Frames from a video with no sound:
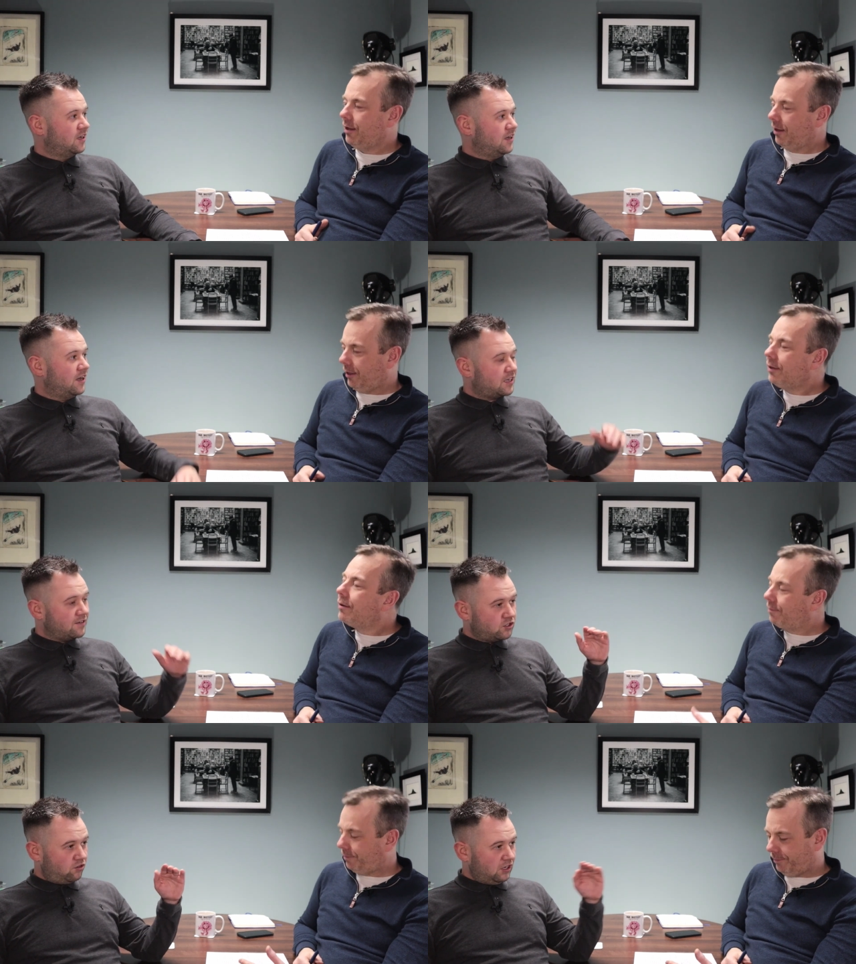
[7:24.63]
Speaker 1: It gives
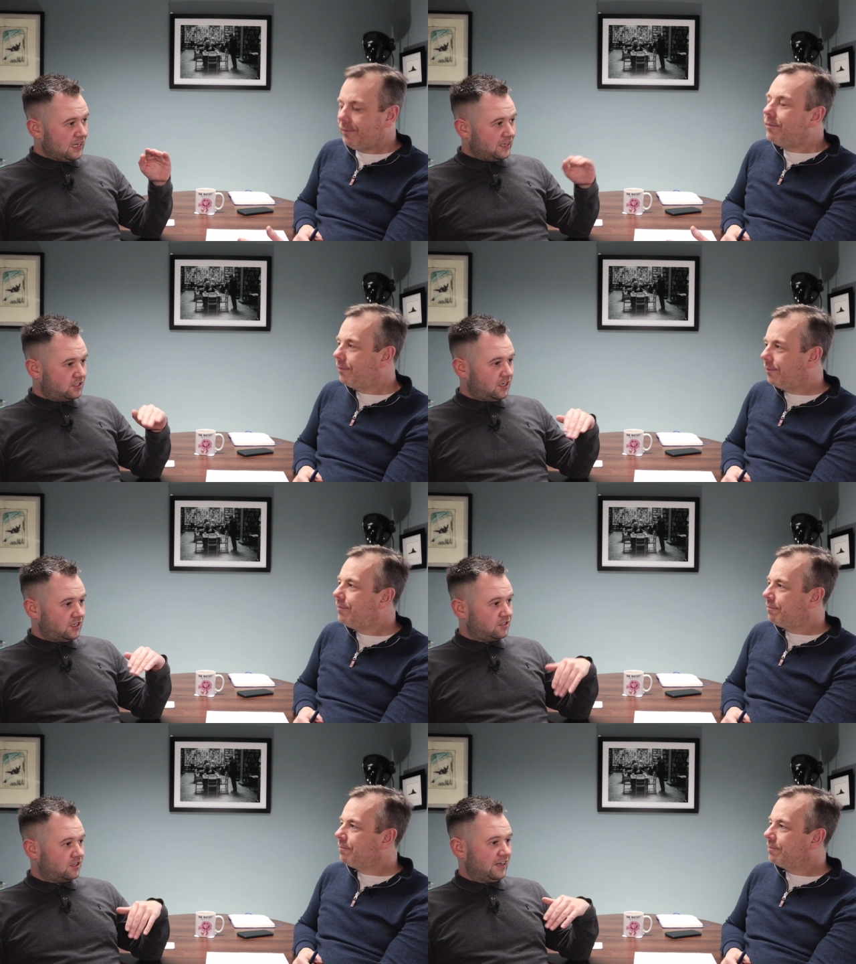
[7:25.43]
you all the
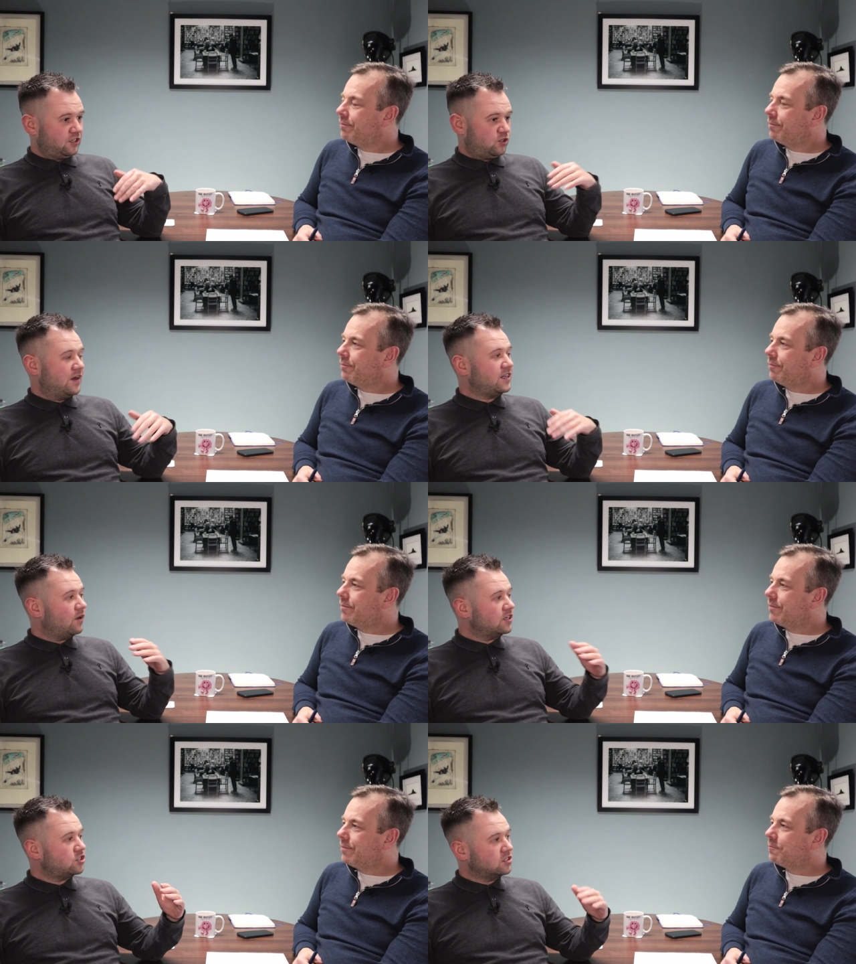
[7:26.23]
answers, like a 20
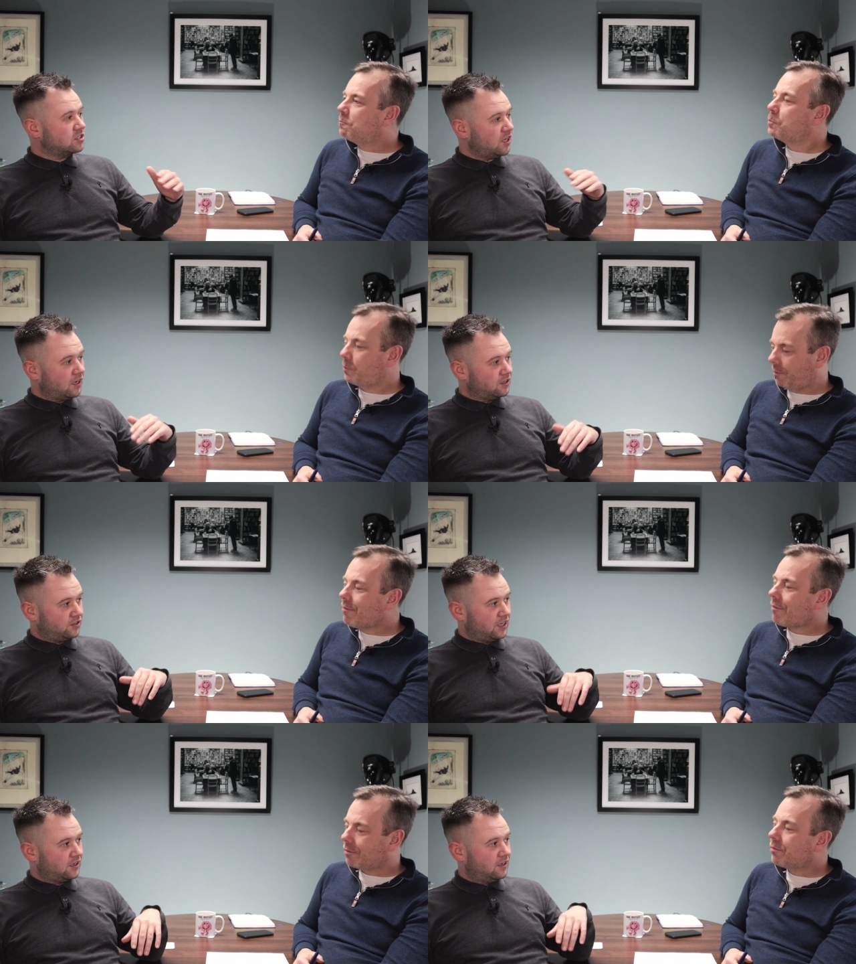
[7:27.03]
question style
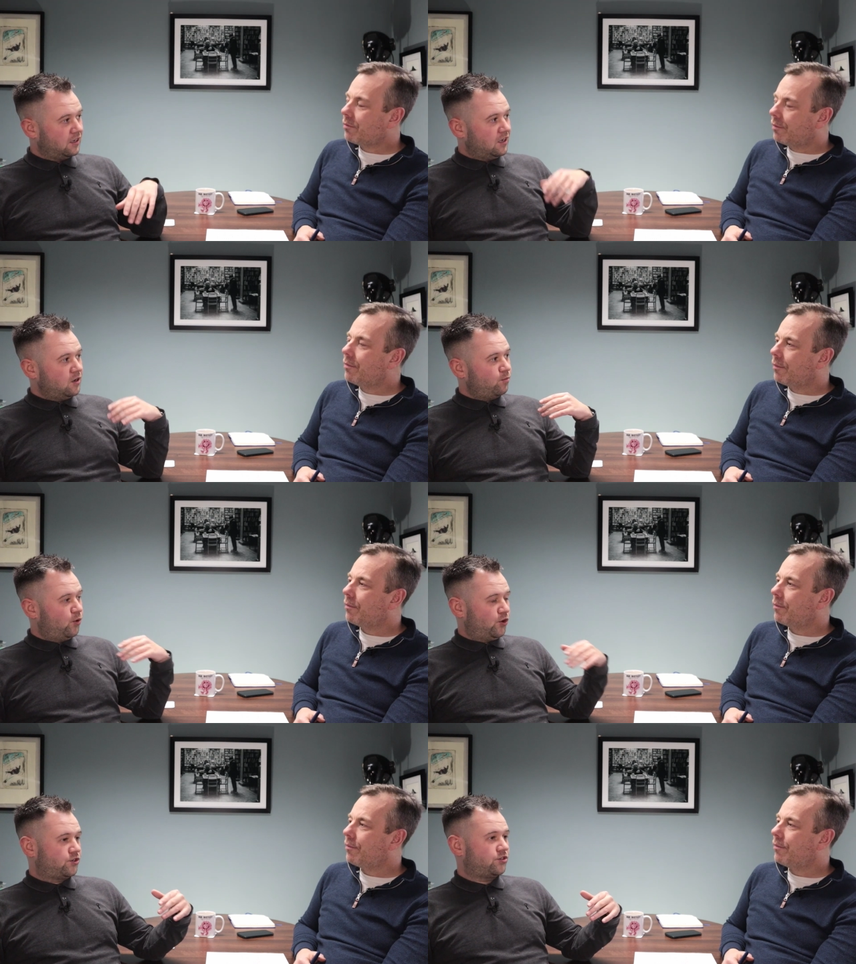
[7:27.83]
thing,
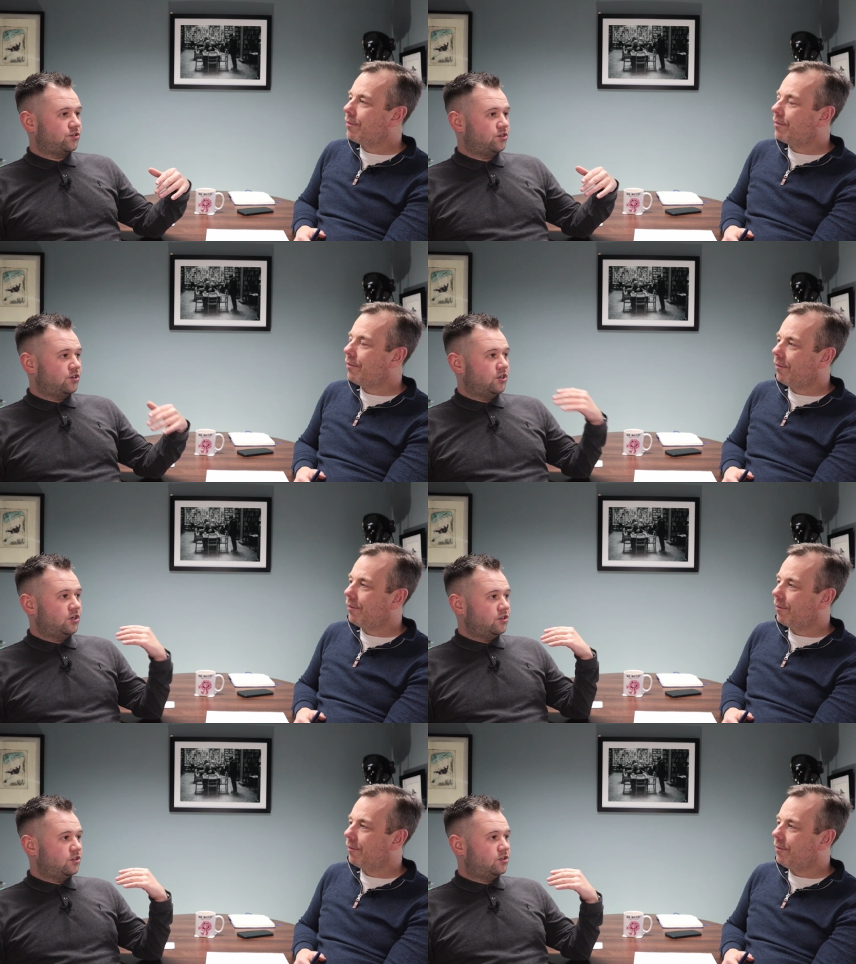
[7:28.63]
but
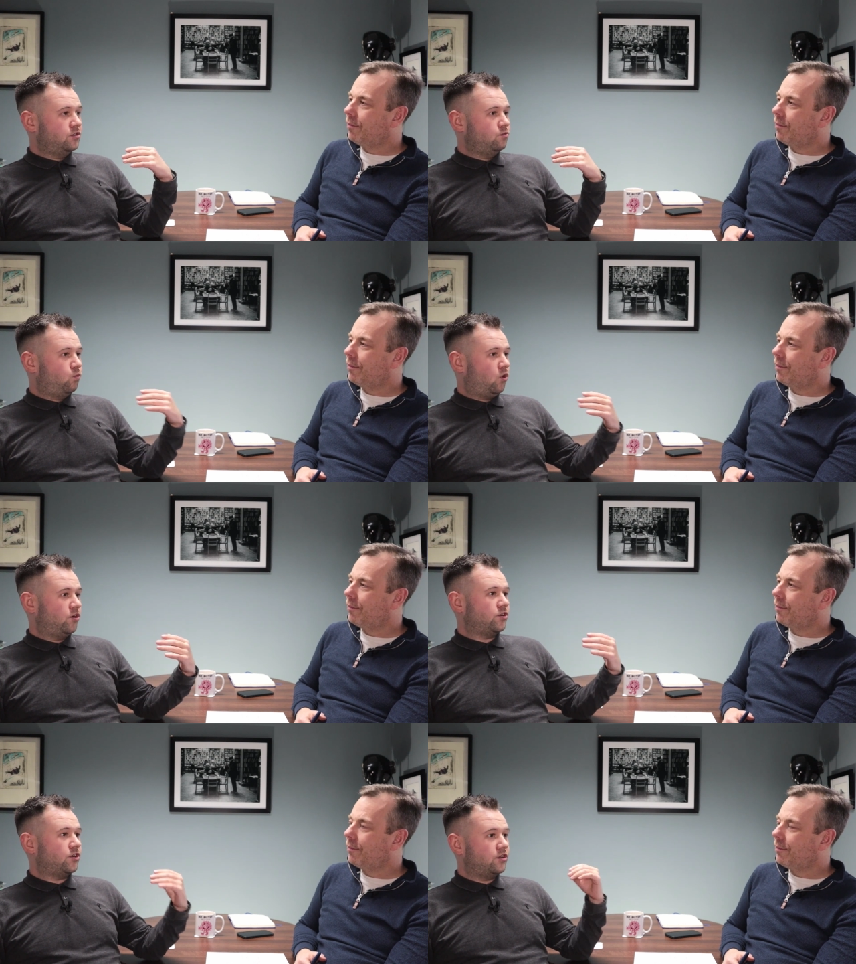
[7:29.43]

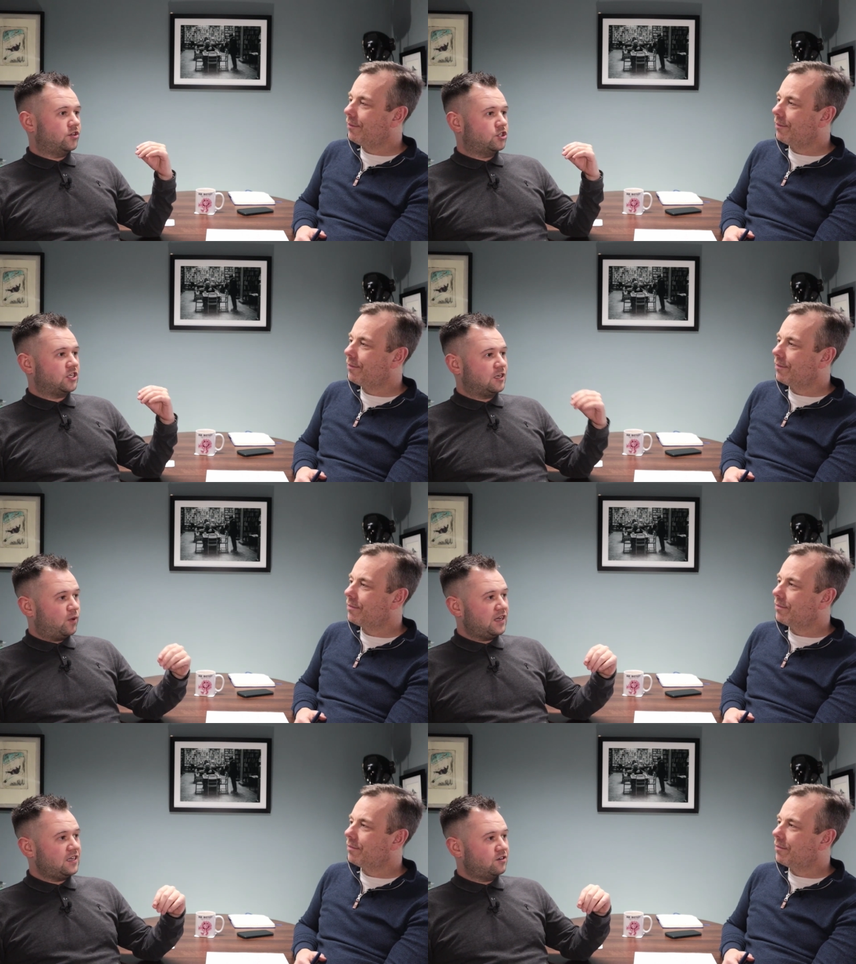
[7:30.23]
what the
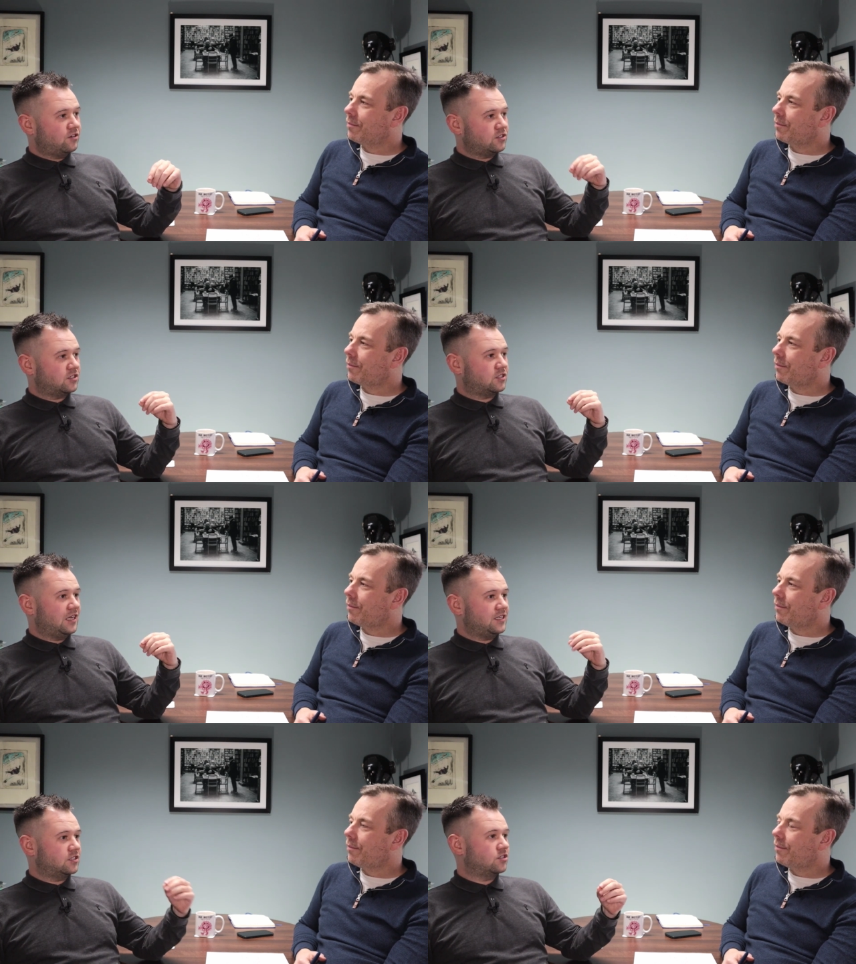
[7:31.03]
GP does is
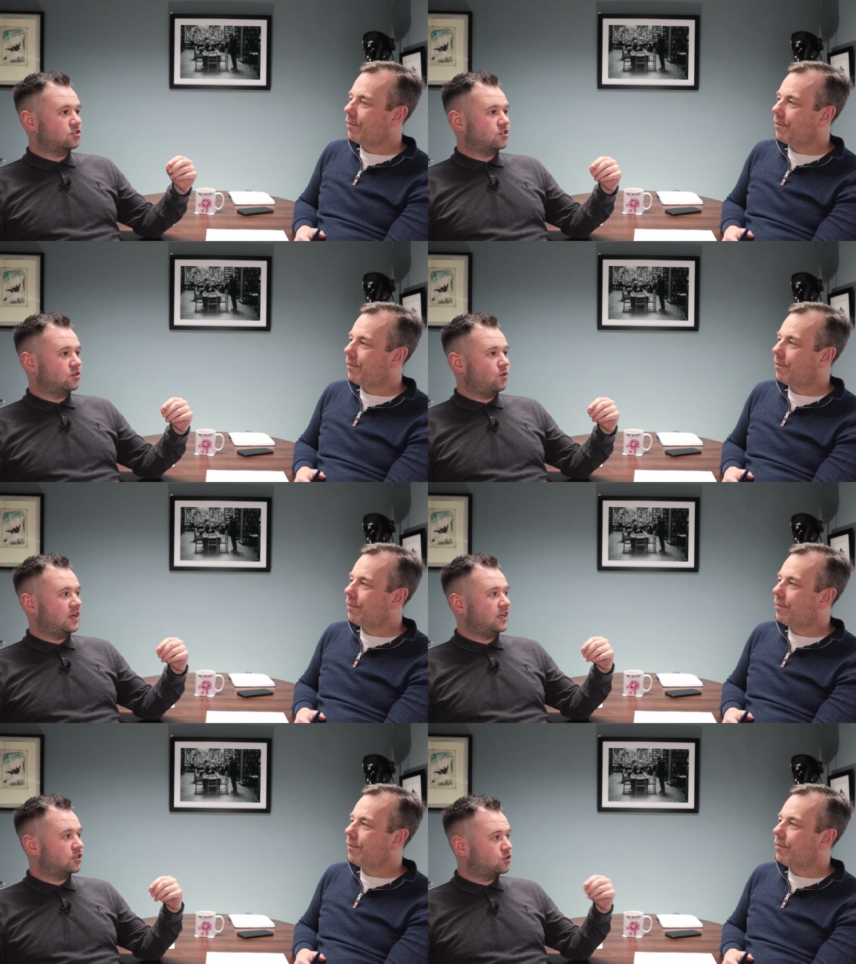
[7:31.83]
listens to the
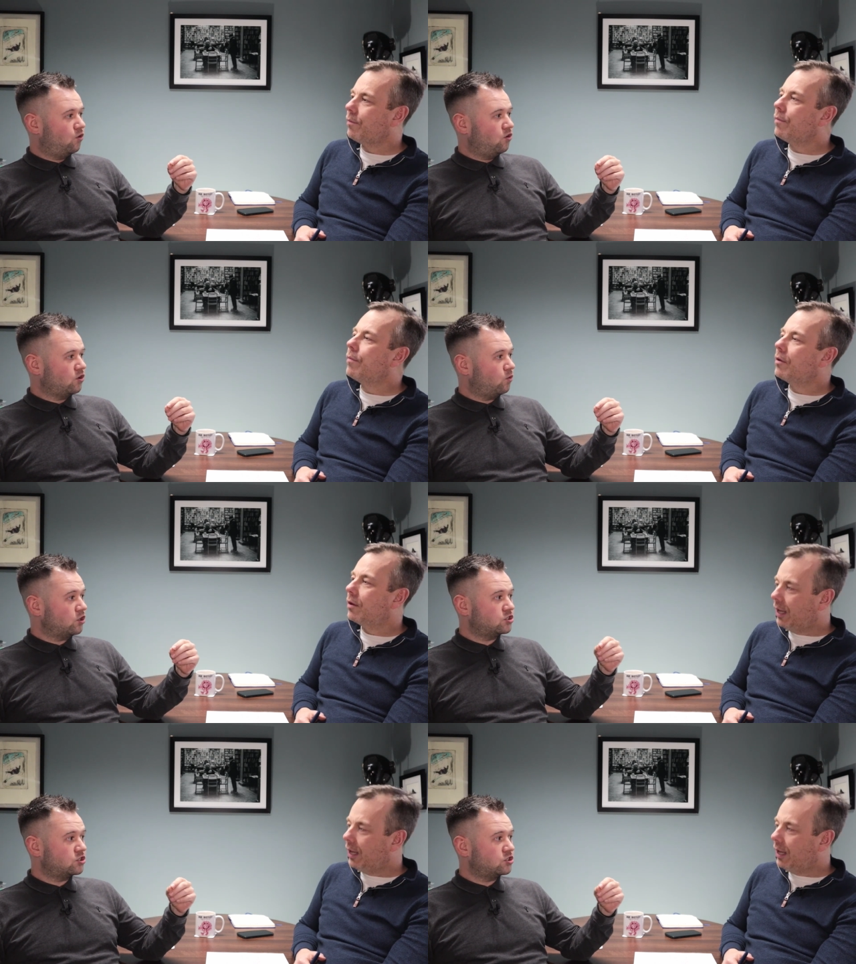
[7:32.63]
way you talk, watches